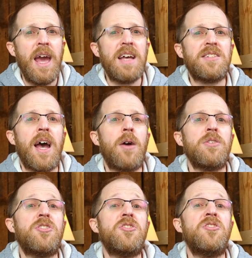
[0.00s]
is how
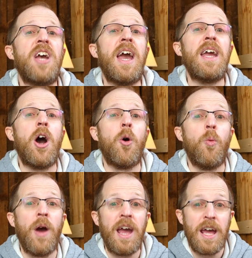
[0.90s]
to stay
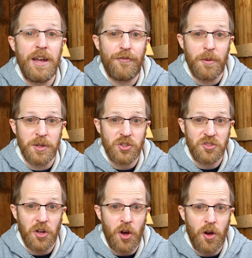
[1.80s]
away from a
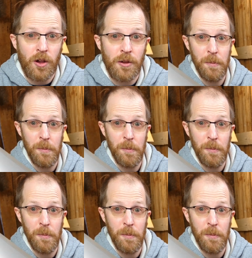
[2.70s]
stall.